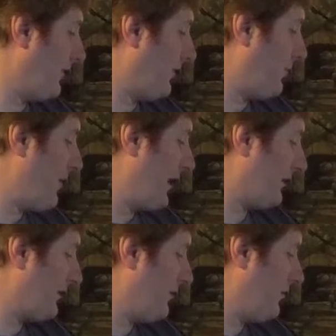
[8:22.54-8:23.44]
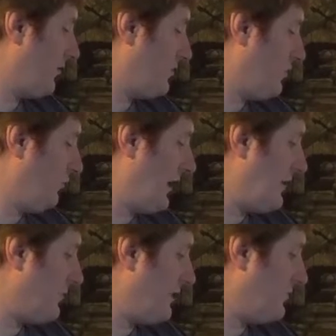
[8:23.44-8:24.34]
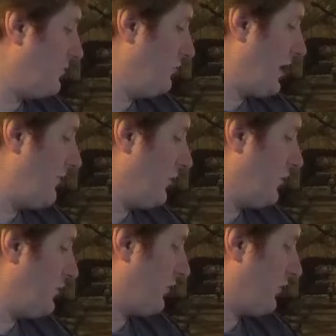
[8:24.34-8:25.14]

expect the two light beams to diverge